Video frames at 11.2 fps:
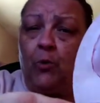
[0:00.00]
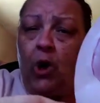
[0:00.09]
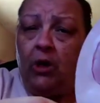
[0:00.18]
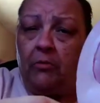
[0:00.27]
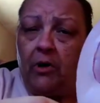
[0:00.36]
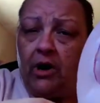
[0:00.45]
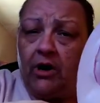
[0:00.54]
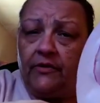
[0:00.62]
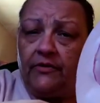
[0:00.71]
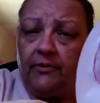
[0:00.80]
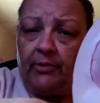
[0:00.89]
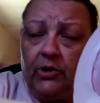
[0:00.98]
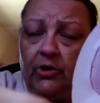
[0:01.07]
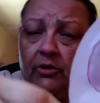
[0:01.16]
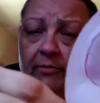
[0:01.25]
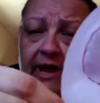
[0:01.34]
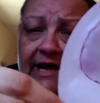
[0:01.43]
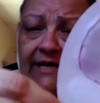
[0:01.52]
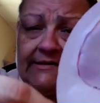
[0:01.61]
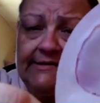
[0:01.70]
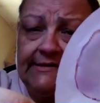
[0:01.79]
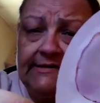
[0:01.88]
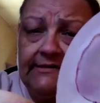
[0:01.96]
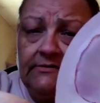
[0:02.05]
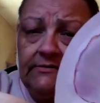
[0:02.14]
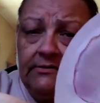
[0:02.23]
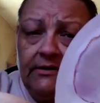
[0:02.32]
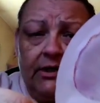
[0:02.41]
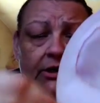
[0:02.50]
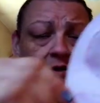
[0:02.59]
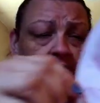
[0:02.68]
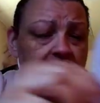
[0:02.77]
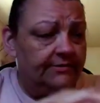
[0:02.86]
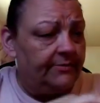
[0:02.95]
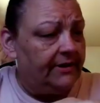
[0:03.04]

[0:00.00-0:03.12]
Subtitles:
Walmart the pearl mask. There was a